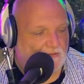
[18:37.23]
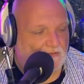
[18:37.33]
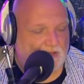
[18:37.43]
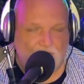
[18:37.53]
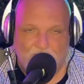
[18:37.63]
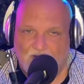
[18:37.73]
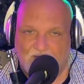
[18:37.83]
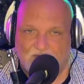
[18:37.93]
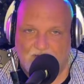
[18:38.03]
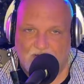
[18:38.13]
do we like
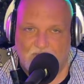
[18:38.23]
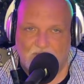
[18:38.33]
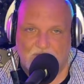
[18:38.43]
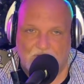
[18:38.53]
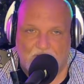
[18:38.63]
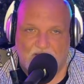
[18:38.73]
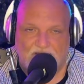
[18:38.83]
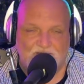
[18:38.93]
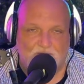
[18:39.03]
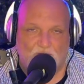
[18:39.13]
the name?
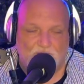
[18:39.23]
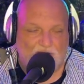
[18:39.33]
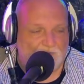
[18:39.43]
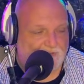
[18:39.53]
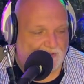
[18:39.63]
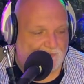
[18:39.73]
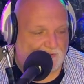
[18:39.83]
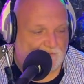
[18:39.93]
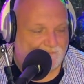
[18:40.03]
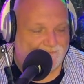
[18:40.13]
Ask Your Pal Beebe.
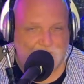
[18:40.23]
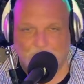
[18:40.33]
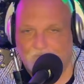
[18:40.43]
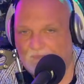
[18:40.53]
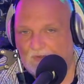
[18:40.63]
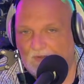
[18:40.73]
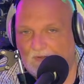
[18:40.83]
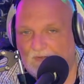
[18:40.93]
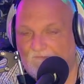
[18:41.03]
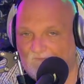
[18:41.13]

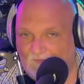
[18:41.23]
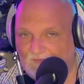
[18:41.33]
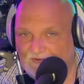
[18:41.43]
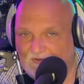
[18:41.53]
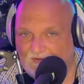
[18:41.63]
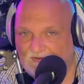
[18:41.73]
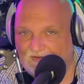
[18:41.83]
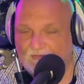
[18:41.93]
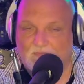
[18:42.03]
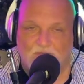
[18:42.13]
Versus,
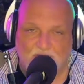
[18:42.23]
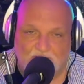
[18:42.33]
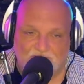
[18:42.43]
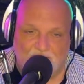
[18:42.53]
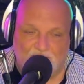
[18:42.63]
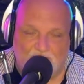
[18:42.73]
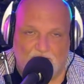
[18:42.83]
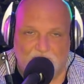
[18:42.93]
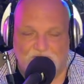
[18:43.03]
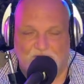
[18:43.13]
here's the other
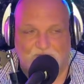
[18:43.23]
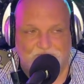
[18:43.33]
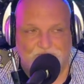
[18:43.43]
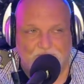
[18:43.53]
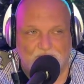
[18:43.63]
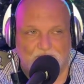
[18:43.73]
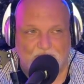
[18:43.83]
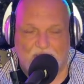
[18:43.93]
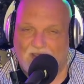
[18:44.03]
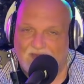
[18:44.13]
option,
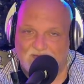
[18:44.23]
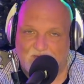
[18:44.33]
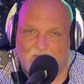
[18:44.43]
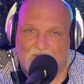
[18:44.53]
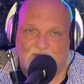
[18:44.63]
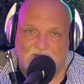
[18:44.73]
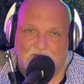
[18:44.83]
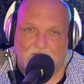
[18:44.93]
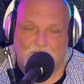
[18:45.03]
Ask the Mikester.